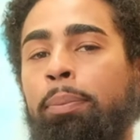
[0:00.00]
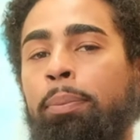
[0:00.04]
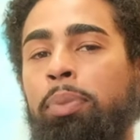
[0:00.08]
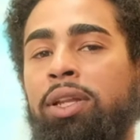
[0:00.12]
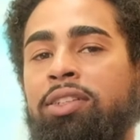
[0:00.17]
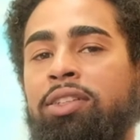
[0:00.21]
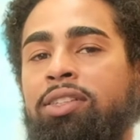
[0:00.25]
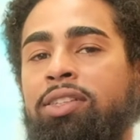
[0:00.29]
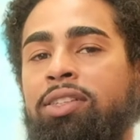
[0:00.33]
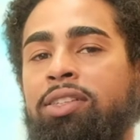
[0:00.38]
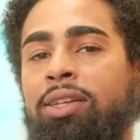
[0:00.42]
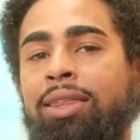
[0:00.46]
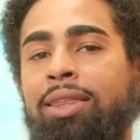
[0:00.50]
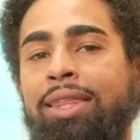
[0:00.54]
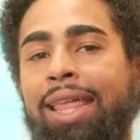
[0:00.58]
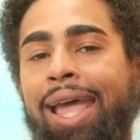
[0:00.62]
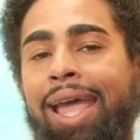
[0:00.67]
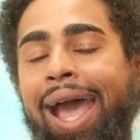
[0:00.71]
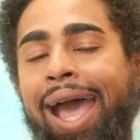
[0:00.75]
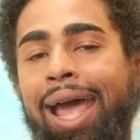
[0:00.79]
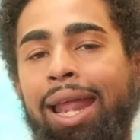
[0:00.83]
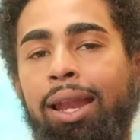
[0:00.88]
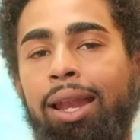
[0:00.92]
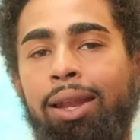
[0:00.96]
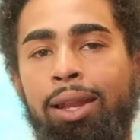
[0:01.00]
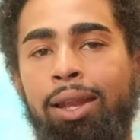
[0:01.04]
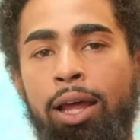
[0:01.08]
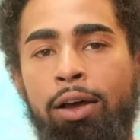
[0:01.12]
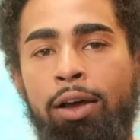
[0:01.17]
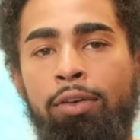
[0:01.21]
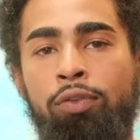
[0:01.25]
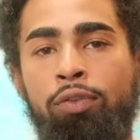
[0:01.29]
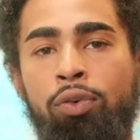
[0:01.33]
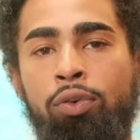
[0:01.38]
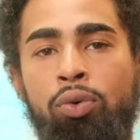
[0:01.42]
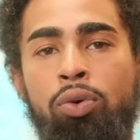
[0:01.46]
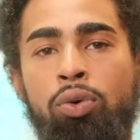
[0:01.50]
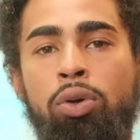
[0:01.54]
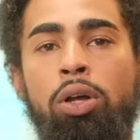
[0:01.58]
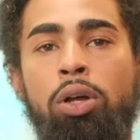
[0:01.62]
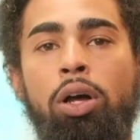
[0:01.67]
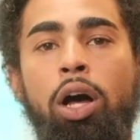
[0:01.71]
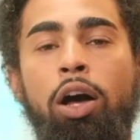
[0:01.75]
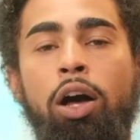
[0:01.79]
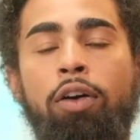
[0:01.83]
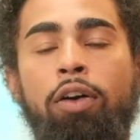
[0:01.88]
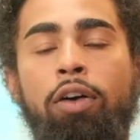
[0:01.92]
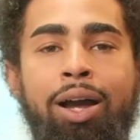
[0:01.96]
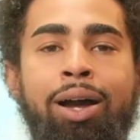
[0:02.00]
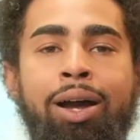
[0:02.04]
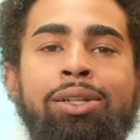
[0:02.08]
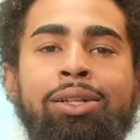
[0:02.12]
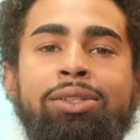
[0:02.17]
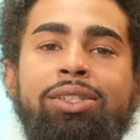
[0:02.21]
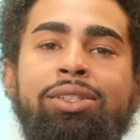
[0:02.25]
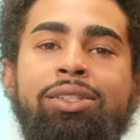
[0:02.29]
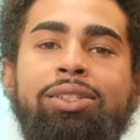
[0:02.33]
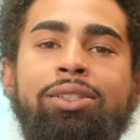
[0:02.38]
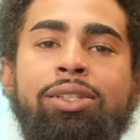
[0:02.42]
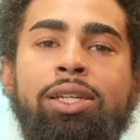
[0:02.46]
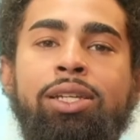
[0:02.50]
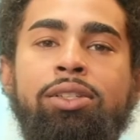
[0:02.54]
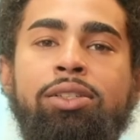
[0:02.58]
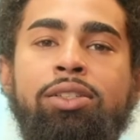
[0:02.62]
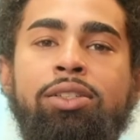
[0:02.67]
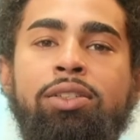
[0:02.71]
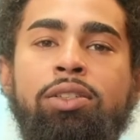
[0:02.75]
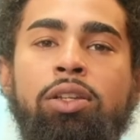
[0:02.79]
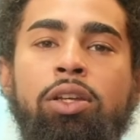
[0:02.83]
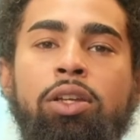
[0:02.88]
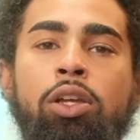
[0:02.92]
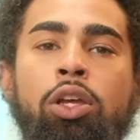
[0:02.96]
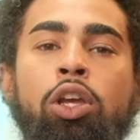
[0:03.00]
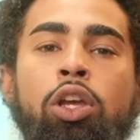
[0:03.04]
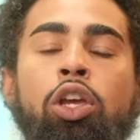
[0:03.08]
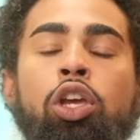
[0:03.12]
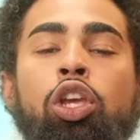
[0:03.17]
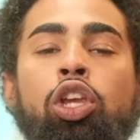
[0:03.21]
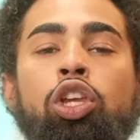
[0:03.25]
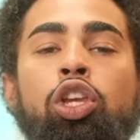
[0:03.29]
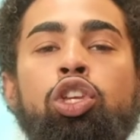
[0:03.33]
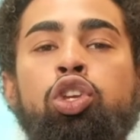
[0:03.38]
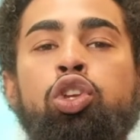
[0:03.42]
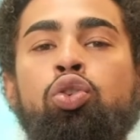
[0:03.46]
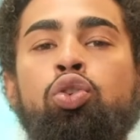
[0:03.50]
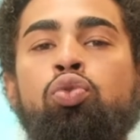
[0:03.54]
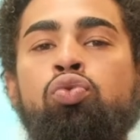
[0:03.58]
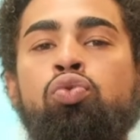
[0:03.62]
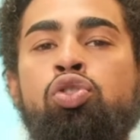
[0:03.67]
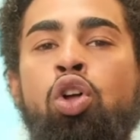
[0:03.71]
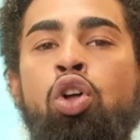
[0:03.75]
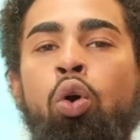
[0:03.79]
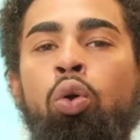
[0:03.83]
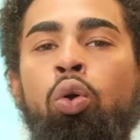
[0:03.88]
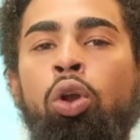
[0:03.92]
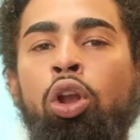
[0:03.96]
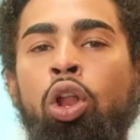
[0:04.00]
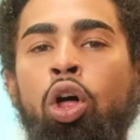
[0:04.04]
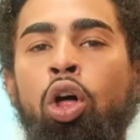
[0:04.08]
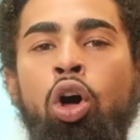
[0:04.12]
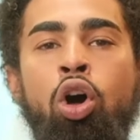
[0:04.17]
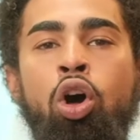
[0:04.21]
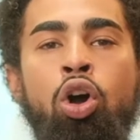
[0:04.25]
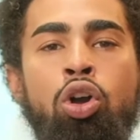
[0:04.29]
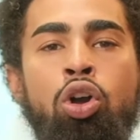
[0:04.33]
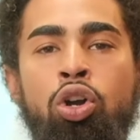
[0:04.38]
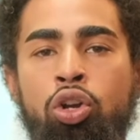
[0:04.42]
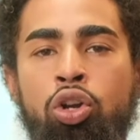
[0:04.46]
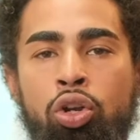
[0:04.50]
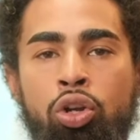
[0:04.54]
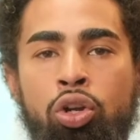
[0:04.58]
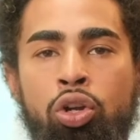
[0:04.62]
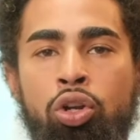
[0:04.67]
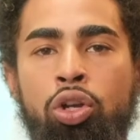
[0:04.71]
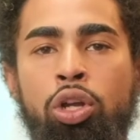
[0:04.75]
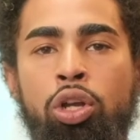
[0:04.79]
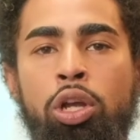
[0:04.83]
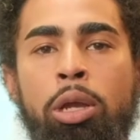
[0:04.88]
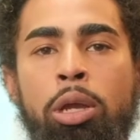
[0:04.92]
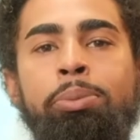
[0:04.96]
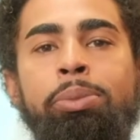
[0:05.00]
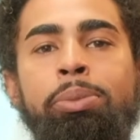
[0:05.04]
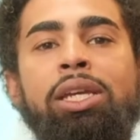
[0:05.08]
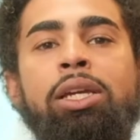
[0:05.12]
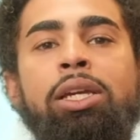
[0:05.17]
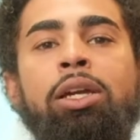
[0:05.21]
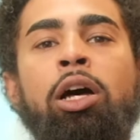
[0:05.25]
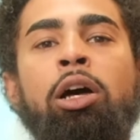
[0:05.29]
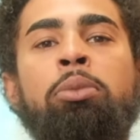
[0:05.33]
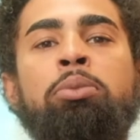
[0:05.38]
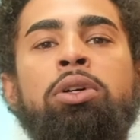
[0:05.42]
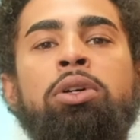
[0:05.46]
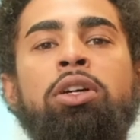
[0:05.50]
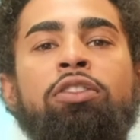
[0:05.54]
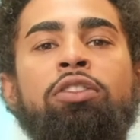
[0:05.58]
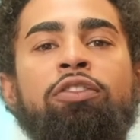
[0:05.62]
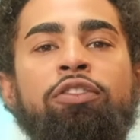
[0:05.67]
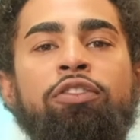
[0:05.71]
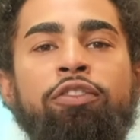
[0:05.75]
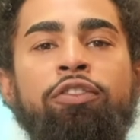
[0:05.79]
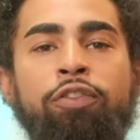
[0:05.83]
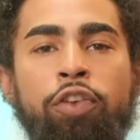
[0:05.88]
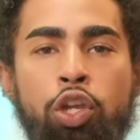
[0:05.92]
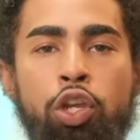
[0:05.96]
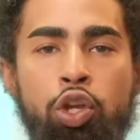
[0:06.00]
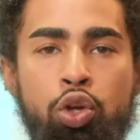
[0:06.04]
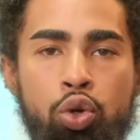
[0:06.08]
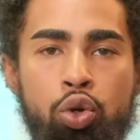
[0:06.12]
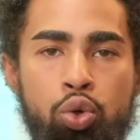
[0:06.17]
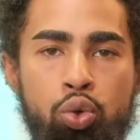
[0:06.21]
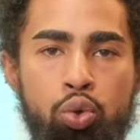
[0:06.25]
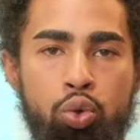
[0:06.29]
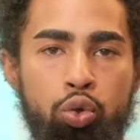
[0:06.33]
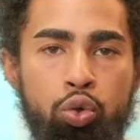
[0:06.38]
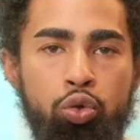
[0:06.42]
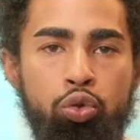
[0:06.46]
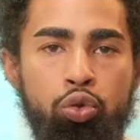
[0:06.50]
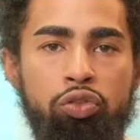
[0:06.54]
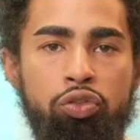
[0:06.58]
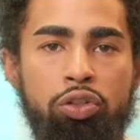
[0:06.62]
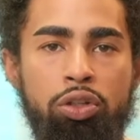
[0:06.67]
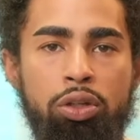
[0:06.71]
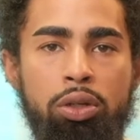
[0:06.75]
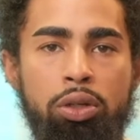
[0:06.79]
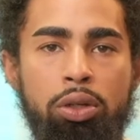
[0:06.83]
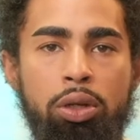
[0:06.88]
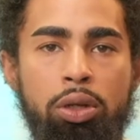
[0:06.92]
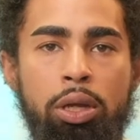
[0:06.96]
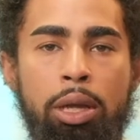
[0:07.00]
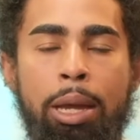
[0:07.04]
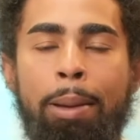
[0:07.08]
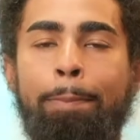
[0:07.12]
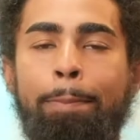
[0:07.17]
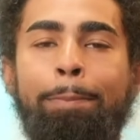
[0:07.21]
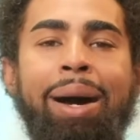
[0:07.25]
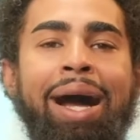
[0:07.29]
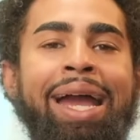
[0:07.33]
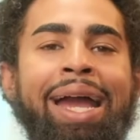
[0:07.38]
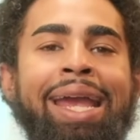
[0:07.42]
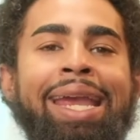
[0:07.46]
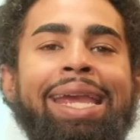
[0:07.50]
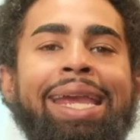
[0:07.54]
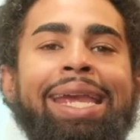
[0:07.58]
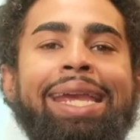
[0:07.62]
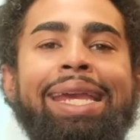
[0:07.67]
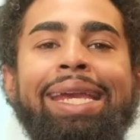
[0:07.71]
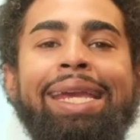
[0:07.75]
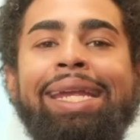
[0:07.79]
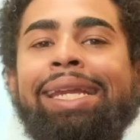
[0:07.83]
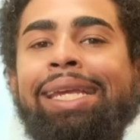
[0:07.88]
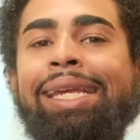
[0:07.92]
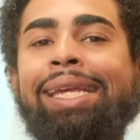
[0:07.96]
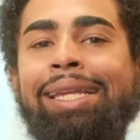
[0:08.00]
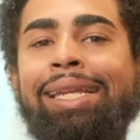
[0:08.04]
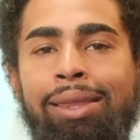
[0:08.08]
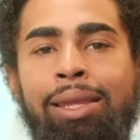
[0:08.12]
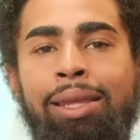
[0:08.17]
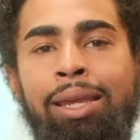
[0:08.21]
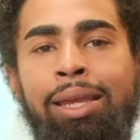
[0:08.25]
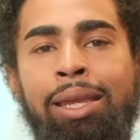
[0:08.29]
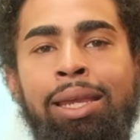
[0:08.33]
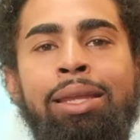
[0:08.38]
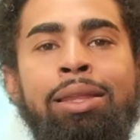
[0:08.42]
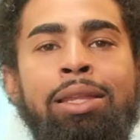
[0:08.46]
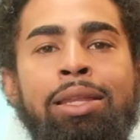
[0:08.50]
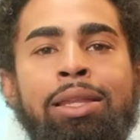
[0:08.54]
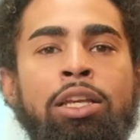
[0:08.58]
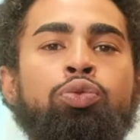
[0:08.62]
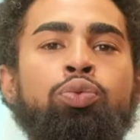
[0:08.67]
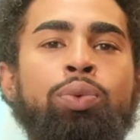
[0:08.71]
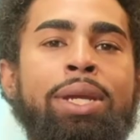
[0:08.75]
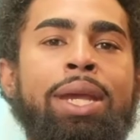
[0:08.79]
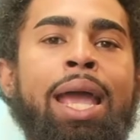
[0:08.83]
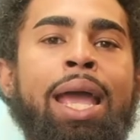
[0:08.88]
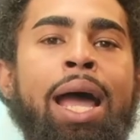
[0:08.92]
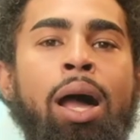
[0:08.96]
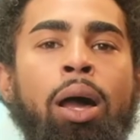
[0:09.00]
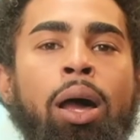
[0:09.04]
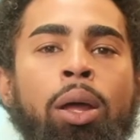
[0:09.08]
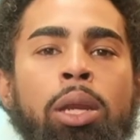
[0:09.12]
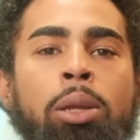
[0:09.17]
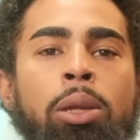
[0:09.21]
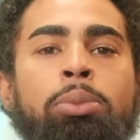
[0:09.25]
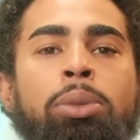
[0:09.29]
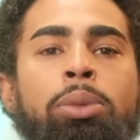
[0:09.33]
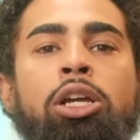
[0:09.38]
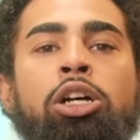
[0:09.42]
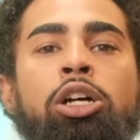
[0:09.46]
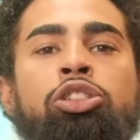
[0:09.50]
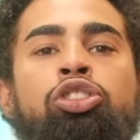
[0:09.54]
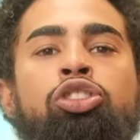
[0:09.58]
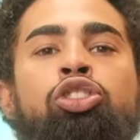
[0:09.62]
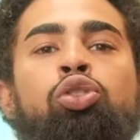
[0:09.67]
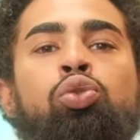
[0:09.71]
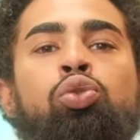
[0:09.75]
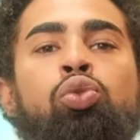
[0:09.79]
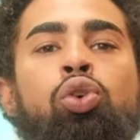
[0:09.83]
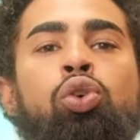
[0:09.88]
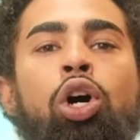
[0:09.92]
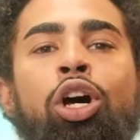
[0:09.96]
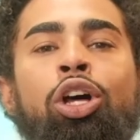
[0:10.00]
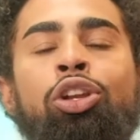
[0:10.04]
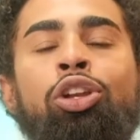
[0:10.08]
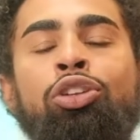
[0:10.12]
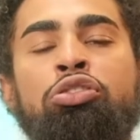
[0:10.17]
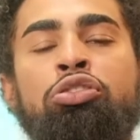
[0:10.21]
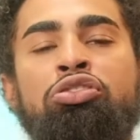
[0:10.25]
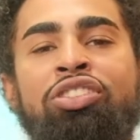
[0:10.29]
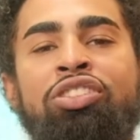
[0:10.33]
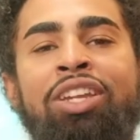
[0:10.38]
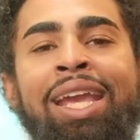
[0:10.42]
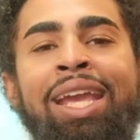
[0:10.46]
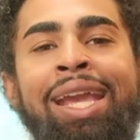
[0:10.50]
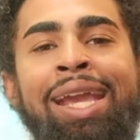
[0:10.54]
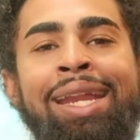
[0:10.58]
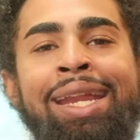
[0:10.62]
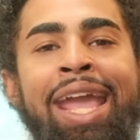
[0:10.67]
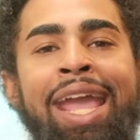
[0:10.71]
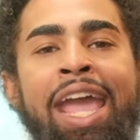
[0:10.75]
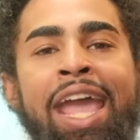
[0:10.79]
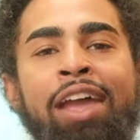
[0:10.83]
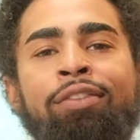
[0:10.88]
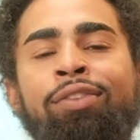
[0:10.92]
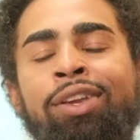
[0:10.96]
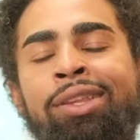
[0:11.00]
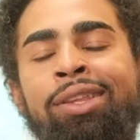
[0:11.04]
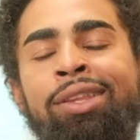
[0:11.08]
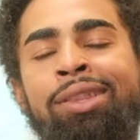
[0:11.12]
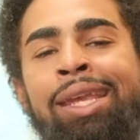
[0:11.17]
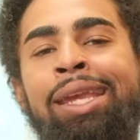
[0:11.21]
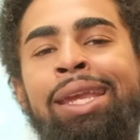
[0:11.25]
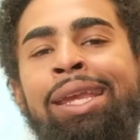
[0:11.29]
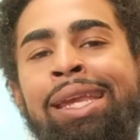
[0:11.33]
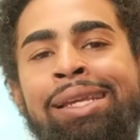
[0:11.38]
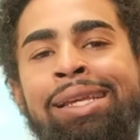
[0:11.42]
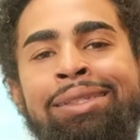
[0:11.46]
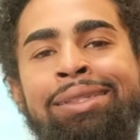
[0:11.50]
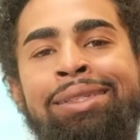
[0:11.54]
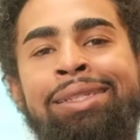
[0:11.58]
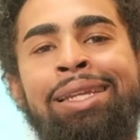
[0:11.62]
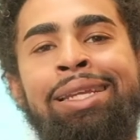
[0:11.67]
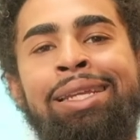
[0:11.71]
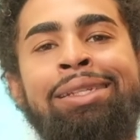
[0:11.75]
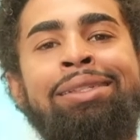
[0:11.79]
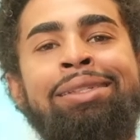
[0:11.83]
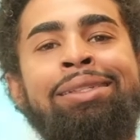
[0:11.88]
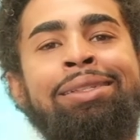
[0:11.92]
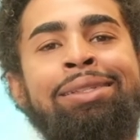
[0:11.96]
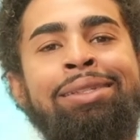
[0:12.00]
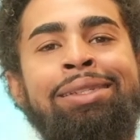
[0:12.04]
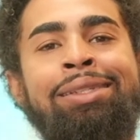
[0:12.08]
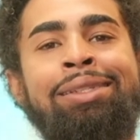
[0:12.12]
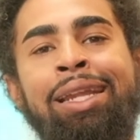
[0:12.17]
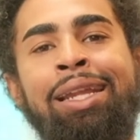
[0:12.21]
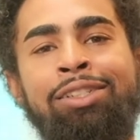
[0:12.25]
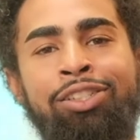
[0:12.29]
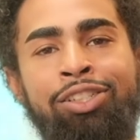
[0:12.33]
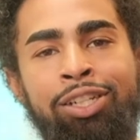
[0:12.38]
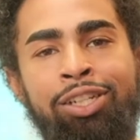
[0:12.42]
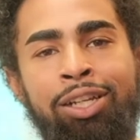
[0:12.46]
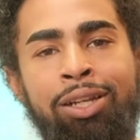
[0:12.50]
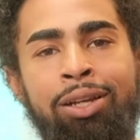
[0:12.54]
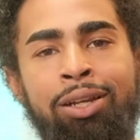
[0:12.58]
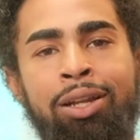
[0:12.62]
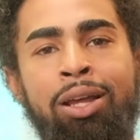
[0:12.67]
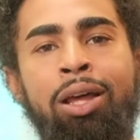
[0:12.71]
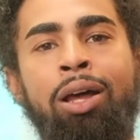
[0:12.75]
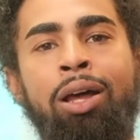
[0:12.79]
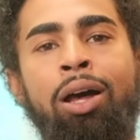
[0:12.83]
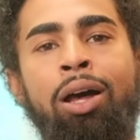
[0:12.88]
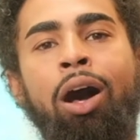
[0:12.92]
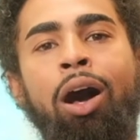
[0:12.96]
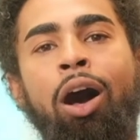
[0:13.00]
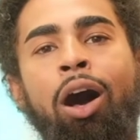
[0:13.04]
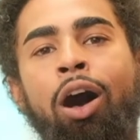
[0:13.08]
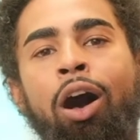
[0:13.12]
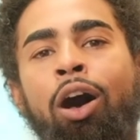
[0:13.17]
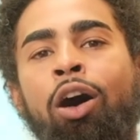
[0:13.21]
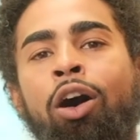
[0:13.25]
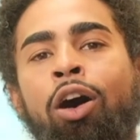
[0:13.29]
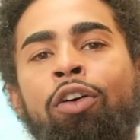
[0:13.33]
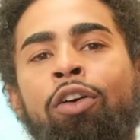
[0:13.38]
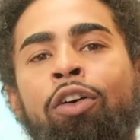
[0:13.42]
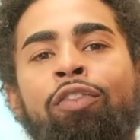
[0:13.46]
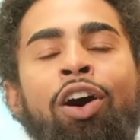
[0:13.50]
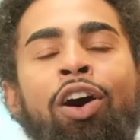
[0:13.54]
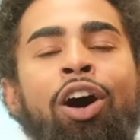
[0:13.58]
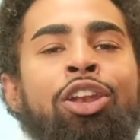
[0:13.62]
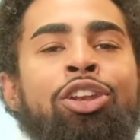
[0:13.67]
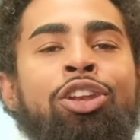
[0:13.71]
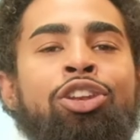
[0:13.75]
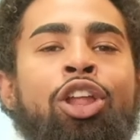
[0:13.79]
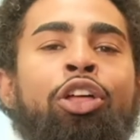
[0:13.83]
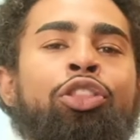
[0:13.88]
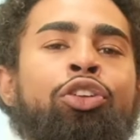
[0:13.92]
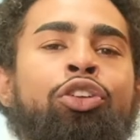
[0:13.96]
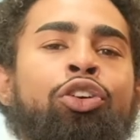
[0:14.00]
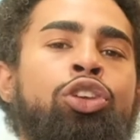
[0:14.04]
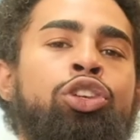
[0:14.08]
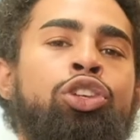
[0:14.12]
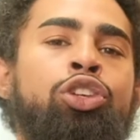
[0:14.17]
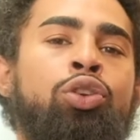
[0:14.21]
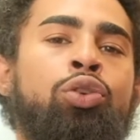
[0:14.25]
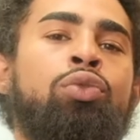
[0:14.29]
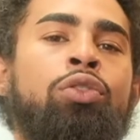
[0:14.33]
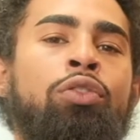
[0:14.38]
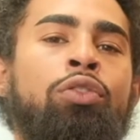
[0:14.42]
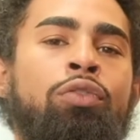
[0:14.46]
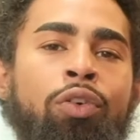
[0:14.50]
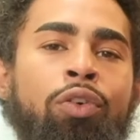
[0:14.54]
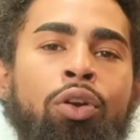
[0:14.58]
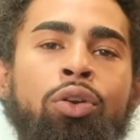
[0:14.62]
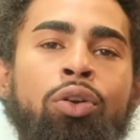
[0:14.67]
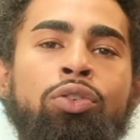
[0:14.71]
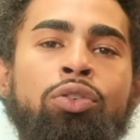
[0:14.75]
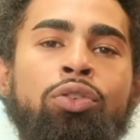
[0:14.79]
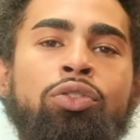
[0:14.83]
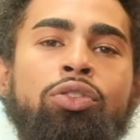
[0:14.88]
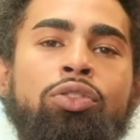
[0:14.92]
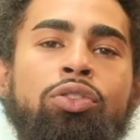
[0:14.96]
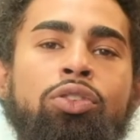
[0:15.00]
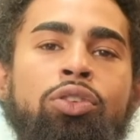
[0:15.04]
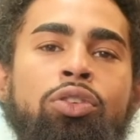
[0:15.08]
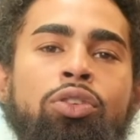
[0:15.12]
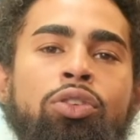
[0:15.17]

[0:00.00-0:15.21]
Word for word: into that level of consciousness, you no longer become confused by anything in this reality because you understand everything is an extension of another universe.